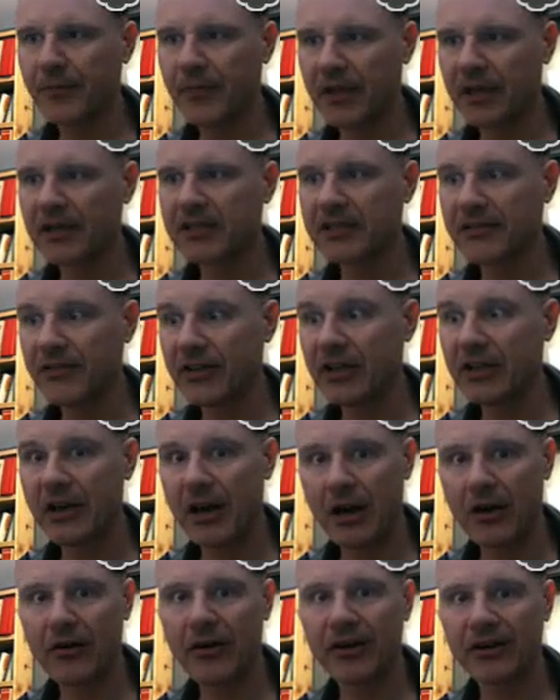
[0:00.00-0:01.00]
because of the
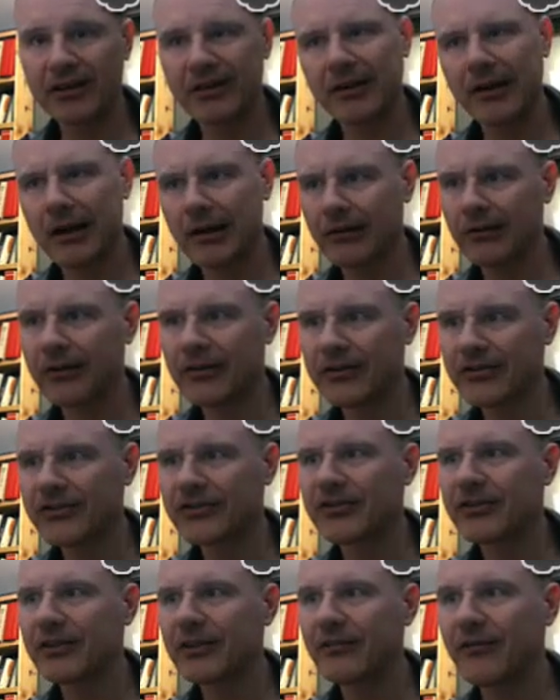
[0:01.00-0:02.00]
inherent
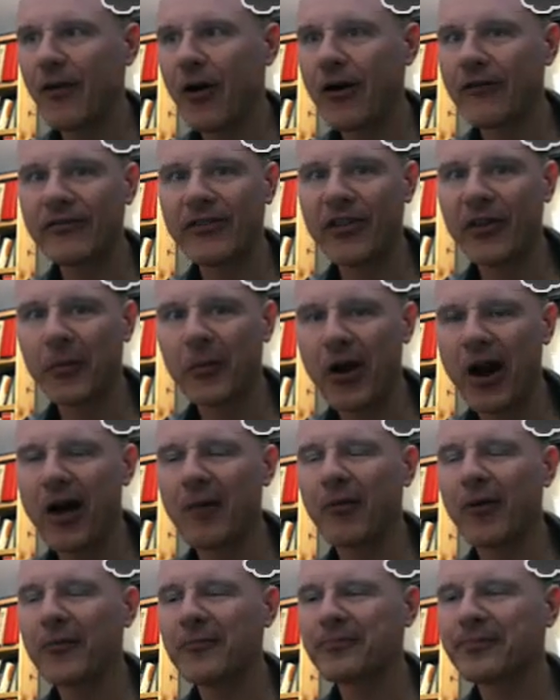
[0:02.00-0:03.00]
errors involved in the
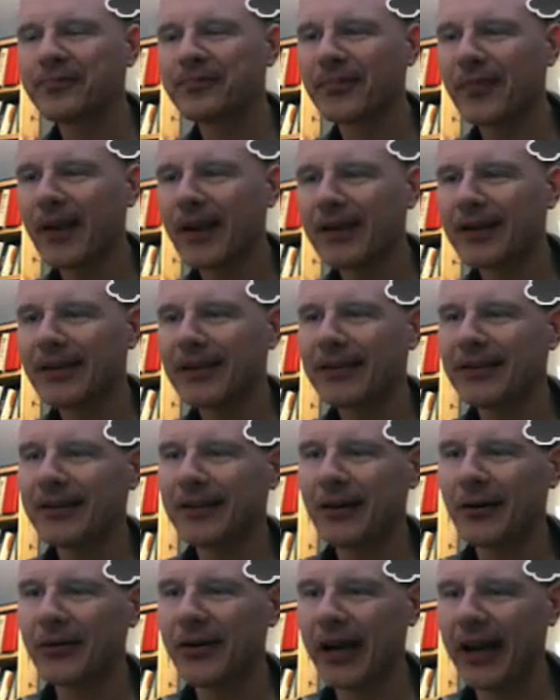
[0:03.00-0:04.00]
problem.
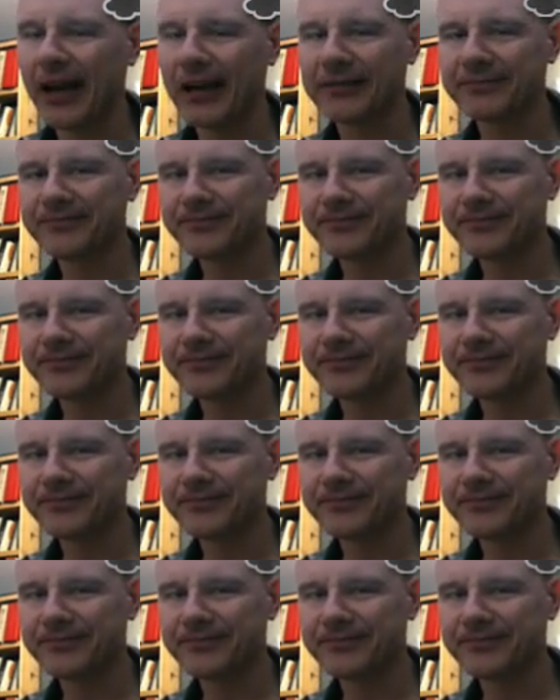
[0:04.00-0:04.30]
Okay,